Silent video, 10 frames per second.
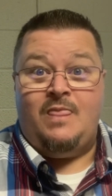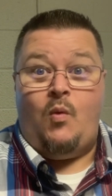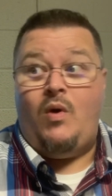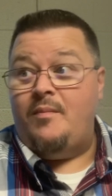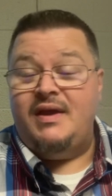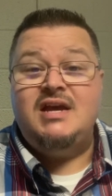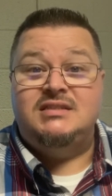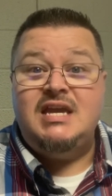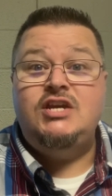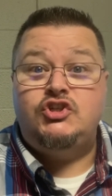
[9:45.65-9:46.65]
Well,
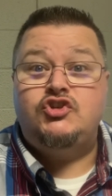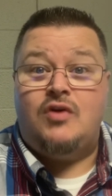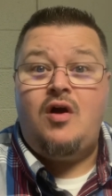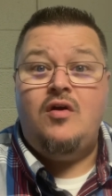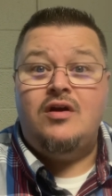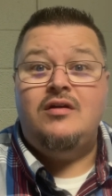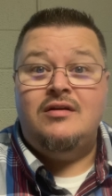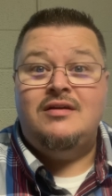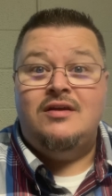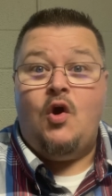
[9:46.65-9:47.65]
because He's stronger,
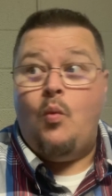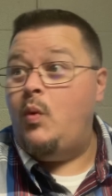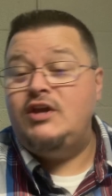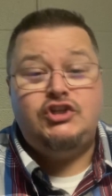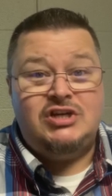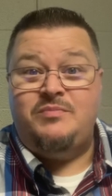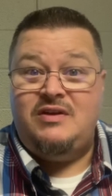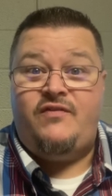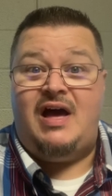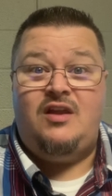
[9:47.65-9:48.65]
we should be
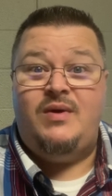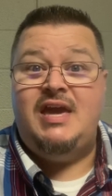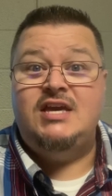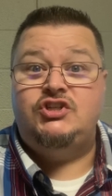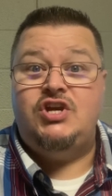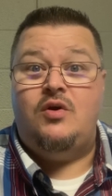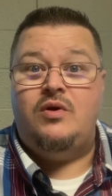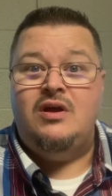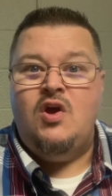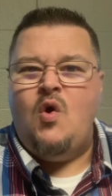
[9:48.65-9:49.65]
following His
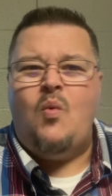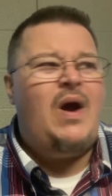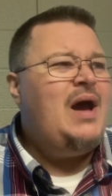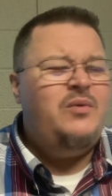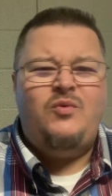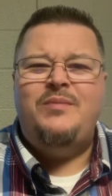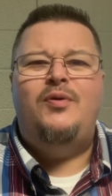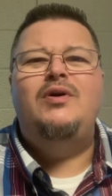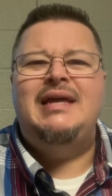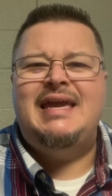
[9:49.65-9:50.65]
yoke. Why would we
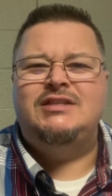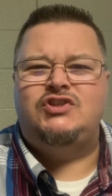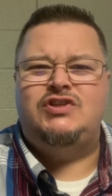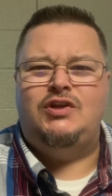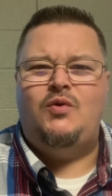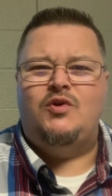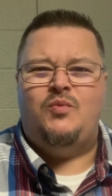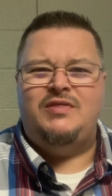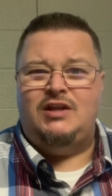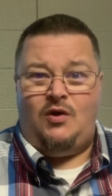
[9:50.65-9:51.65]
pull against the Lord
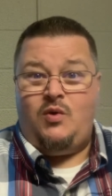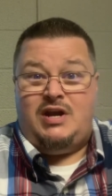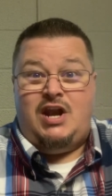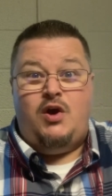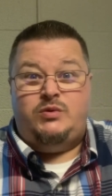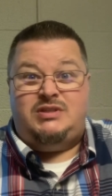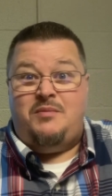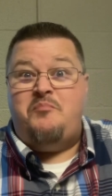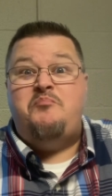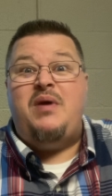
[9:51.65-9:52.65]
when the Lord knows the
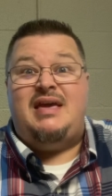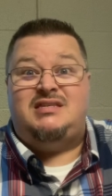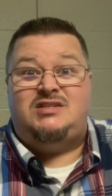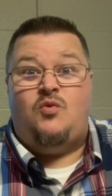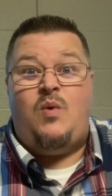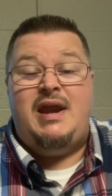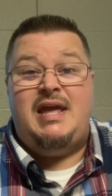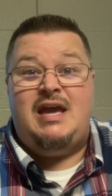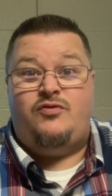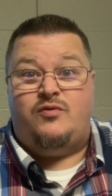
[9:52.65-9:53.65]
best way to
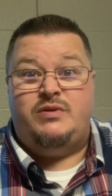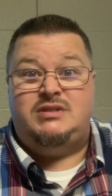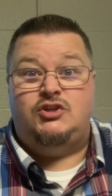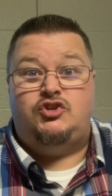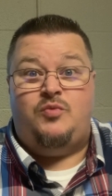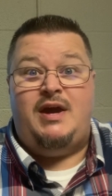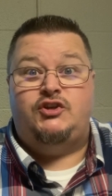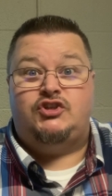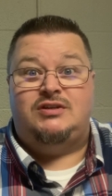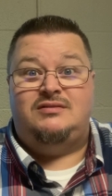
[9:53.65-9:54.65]
get through the
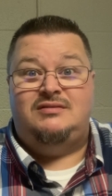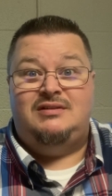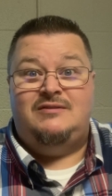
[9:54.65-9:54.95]
situation?